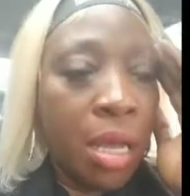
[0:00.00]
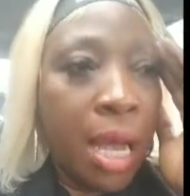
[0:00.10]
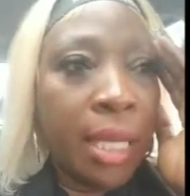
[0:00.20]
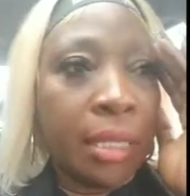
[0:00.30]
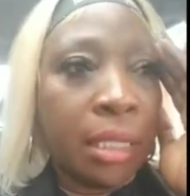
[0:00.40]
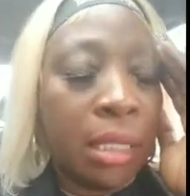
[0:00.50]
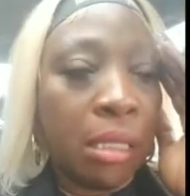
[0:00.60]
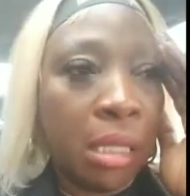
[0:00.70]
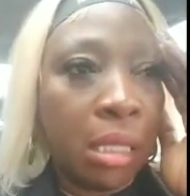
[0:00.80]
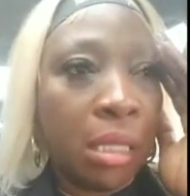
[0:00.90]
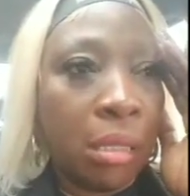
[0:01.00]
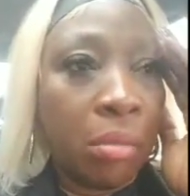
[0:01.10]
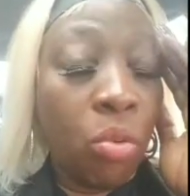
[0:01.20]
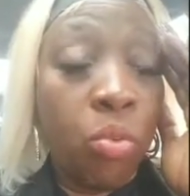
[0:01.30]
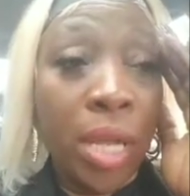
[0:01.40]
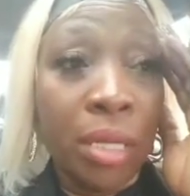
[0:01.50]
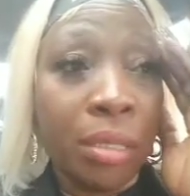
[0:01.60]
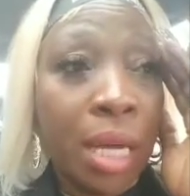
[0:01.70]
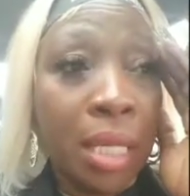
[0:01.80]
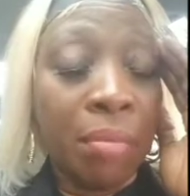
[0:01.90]
And me well
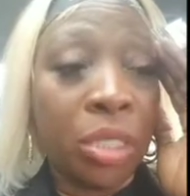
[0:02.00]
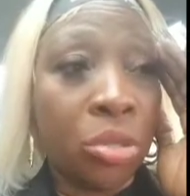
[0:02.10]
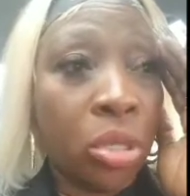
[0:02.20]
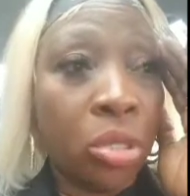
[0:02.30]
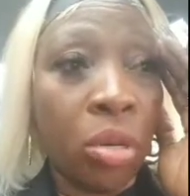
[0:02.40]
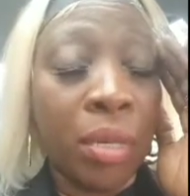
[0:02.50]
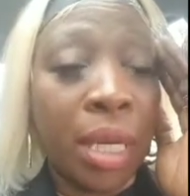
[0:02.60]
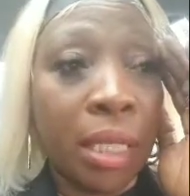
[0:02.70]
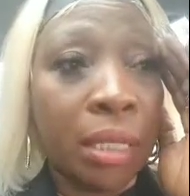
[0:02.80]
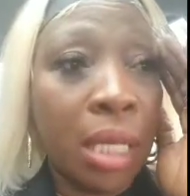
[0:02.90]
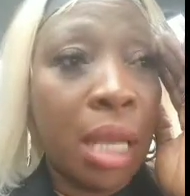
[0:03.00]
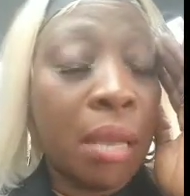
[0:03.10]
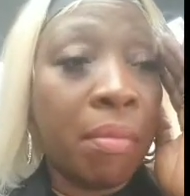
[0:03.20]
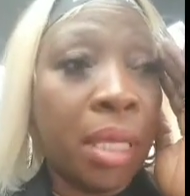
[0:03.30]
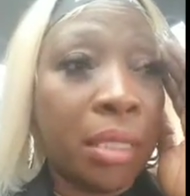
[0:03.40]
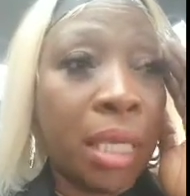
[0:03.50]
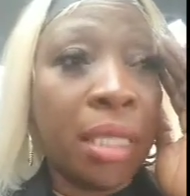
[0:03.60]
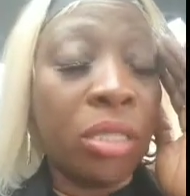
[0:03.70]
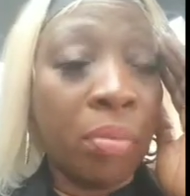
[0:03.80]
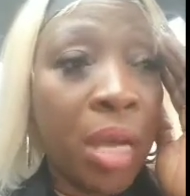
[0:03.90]
gone to my studio now because me I said
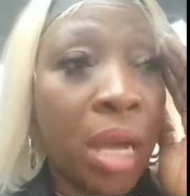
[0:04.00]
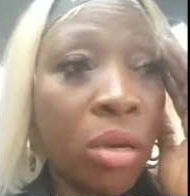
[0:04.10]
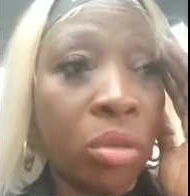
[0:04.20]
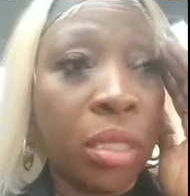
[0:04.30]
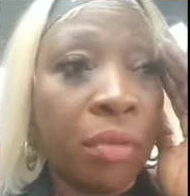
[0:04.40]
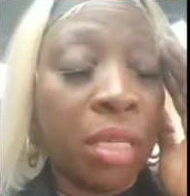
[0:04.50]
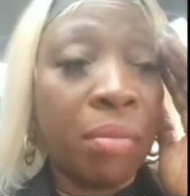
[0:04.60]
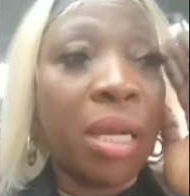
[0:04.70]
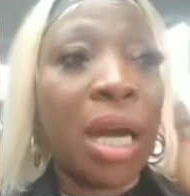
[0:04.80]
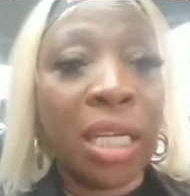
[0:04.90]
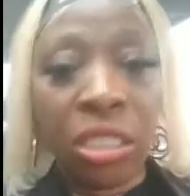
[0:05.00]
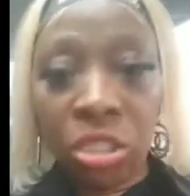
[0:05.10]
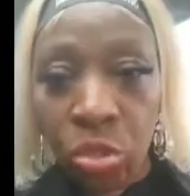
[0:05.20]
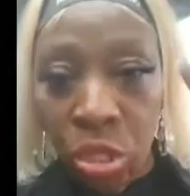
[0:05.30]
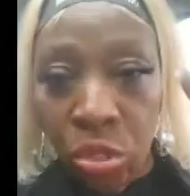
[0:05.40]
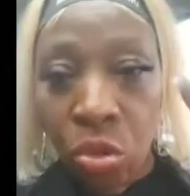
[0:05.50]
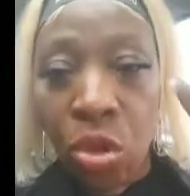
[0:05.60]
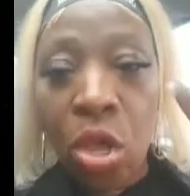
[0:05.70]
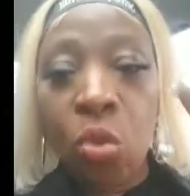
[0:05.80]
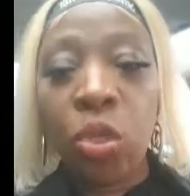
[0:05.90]
this, so me hang out every year. Me gone to the studio now,
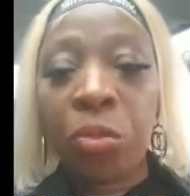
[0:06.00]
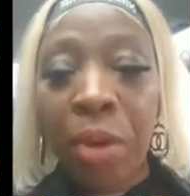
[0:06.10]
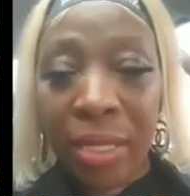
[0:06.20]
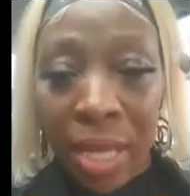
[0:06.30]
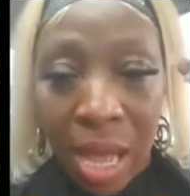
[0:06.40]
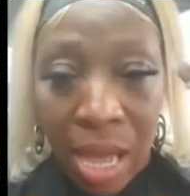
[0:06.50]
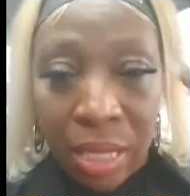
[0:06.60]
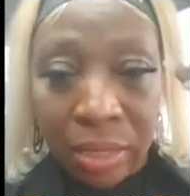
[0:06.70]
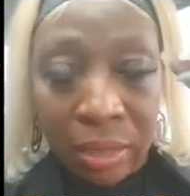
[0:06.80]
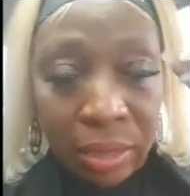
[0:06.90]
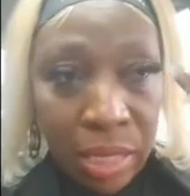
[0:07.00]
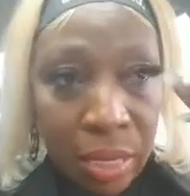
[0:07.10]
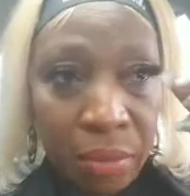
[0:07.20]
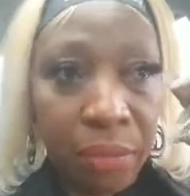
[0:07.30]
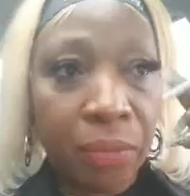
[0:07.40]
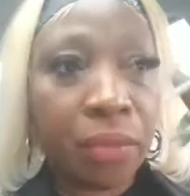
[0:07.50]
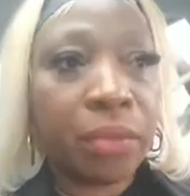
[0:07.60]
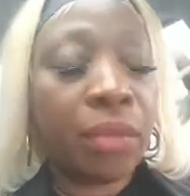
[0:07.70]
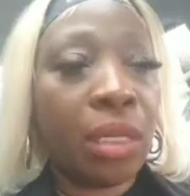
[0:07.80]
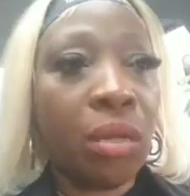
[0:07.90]
which part the artist there,
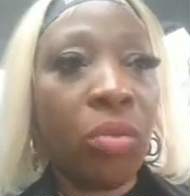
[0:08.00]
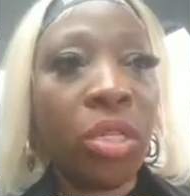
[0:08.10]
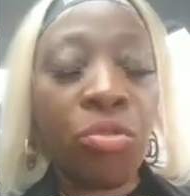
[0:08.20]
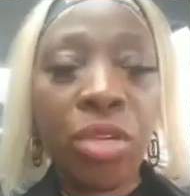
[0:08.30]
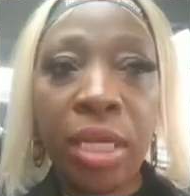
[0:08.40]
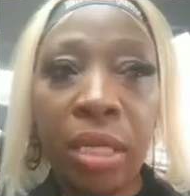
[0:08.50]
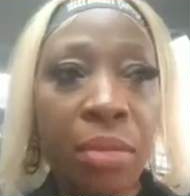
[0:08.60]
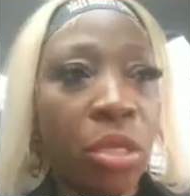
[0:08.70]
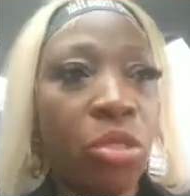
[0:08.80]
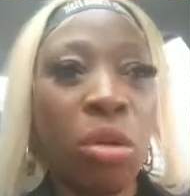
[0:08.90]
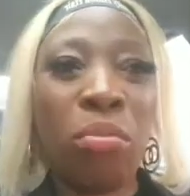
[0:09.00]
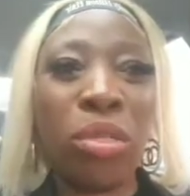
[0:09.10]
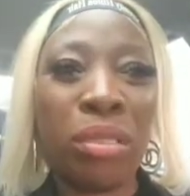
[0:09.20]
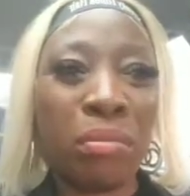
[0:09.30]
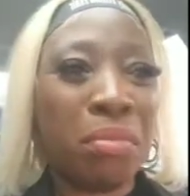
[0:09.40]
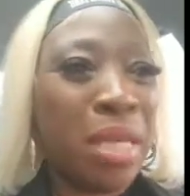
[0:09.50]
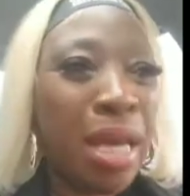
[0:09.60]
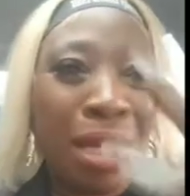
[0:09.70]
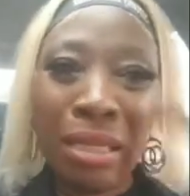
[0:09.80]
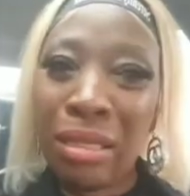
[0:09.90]
but not really give me no dub, but me
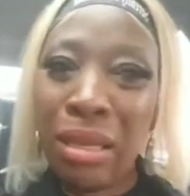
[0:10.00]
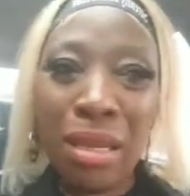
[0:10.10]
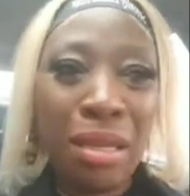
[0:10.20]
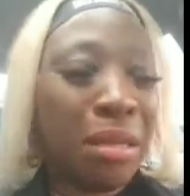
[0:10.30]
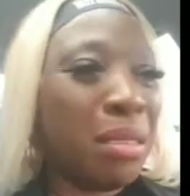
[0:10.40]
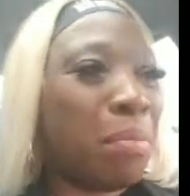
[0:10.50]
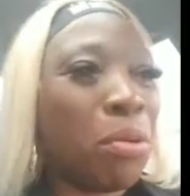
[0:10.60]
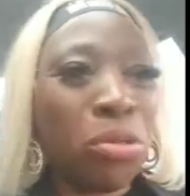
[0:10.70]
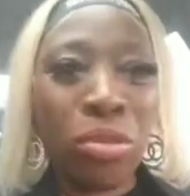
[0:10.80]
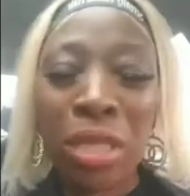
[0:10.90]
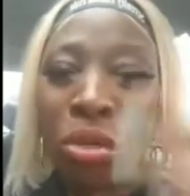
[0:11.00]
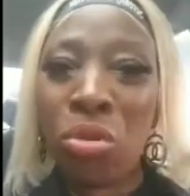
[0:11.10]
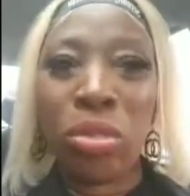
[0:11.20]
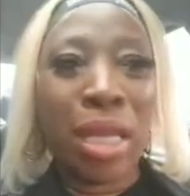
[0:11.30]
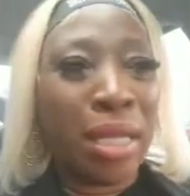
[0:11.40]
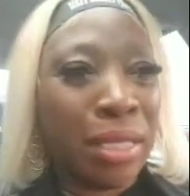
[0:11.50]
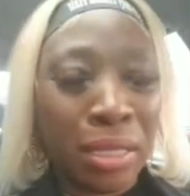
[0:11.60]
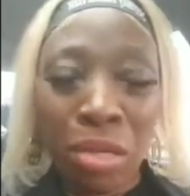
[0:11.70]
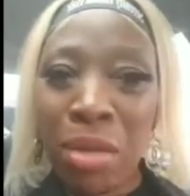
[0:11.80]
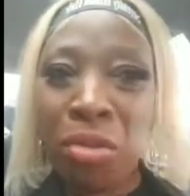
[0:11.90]
and the producer good, and
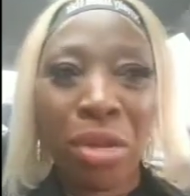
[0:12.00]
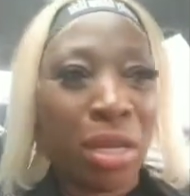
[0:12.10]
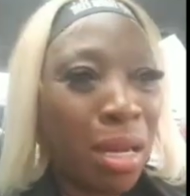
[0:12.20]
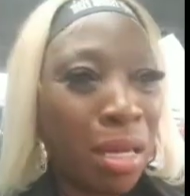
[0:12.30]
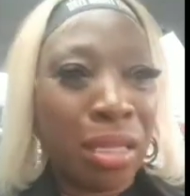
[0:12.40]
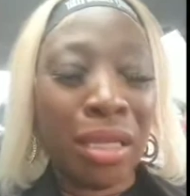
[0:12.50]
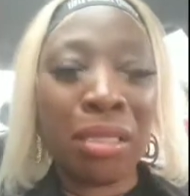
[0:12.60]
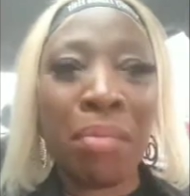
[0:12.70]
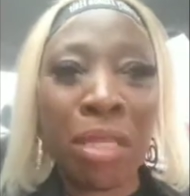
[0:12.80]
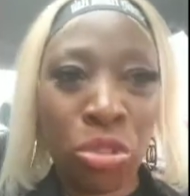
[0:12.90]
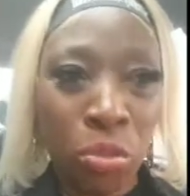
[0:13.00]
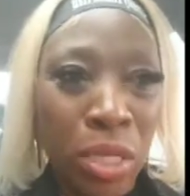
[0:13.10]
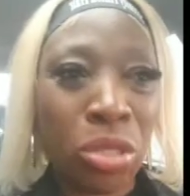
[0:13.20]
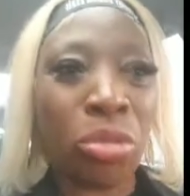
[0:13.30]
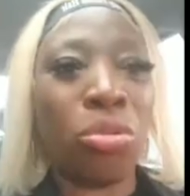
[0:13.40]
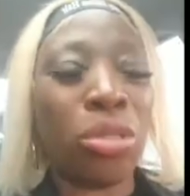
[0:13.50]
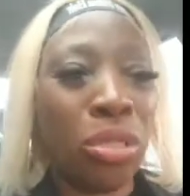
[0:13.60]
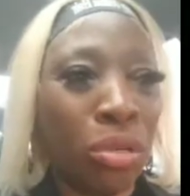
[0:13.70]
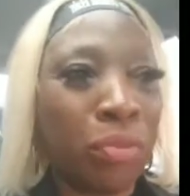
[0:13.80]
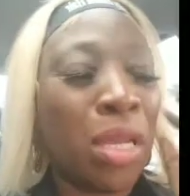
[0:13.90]
this on me record, and them a show me like a good
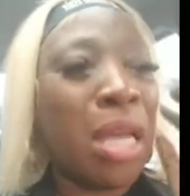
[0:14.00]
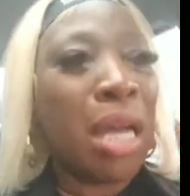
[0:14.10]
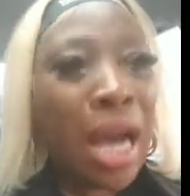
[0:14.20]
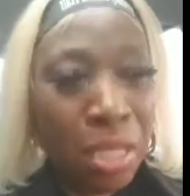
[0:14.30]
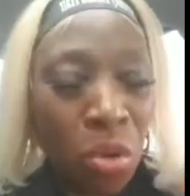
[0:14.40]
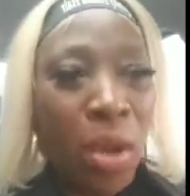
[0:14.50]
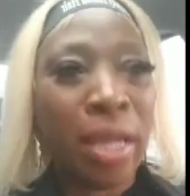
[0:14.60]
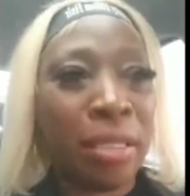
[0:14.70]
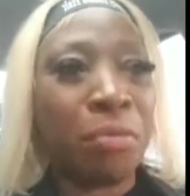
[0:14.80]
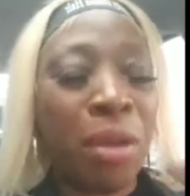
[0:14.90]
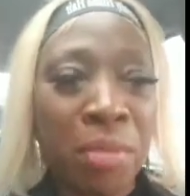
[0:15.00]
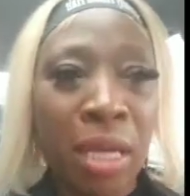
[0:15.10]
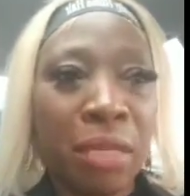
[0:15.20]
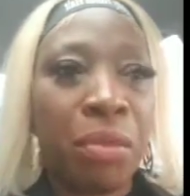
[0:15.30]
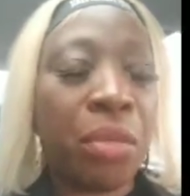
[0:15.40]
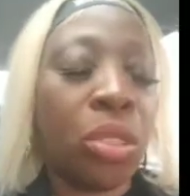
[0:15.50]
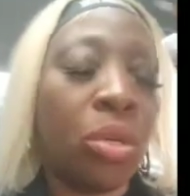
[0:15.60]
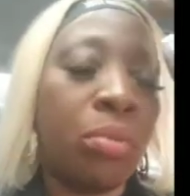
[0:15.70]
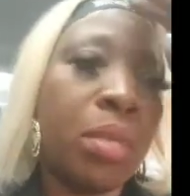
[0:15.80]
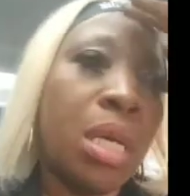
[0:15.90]
love. Otherwise, from not giving me
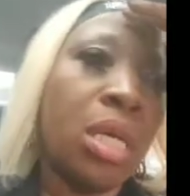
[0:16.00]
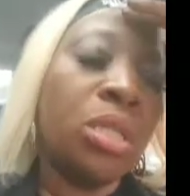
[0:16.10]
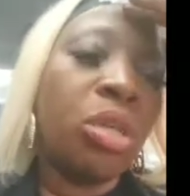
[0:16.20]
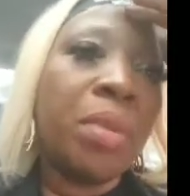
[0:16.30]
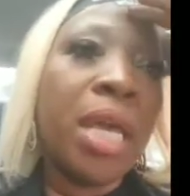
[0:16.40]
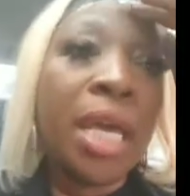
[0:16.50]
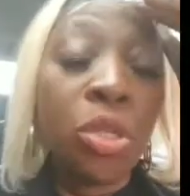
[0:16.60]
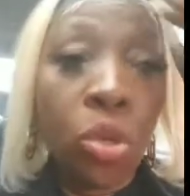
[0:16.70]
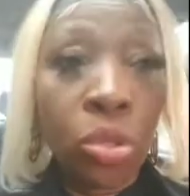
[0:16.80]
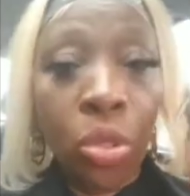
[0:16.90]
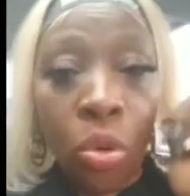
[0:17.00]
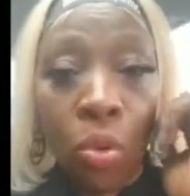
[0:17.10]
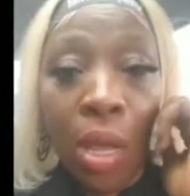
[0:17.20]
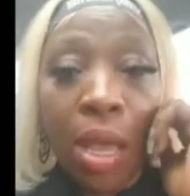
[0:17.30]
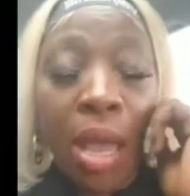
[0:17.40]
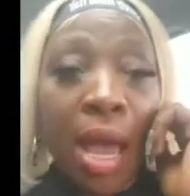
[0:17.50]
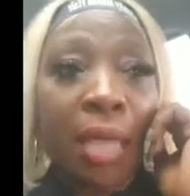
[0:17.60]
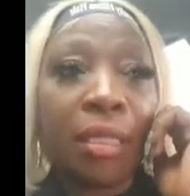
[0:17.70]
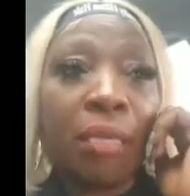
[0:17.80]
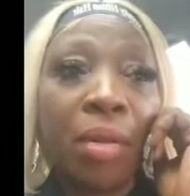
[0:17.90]
dub. So me head out now
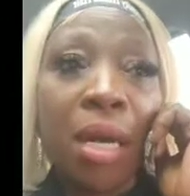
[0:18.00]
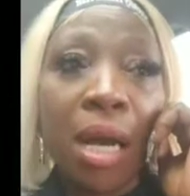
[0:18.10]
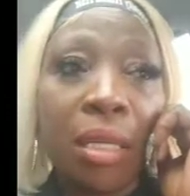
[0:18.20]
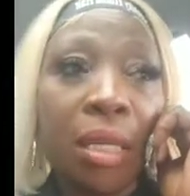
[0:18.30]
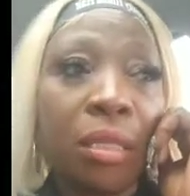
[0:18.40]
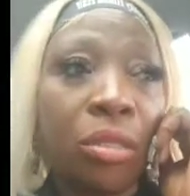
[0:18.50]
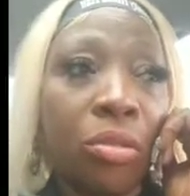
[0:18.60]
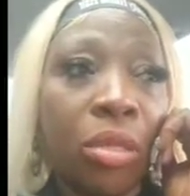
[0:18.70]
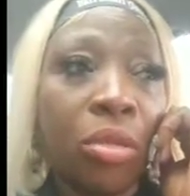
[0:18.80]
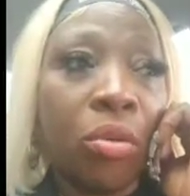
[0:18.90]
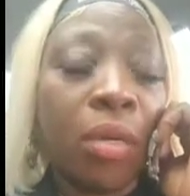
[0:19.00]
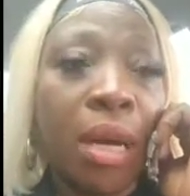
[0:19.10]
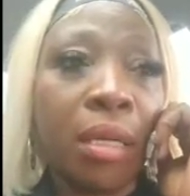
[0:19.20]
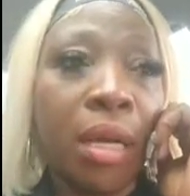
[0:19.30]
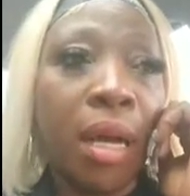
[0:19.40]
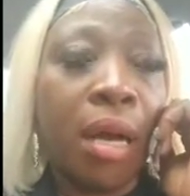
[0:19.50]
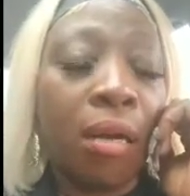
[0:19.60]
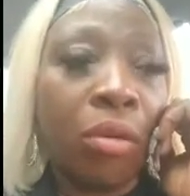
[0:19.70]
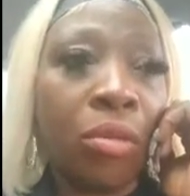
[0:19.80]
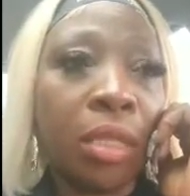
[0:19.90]
and say me gone to the studio now, go
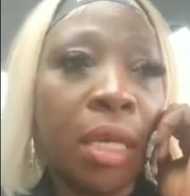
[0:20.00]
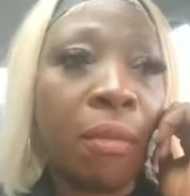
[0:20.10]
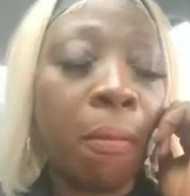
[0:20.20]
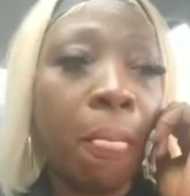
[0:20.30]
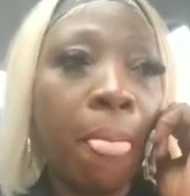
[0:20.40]
hang out and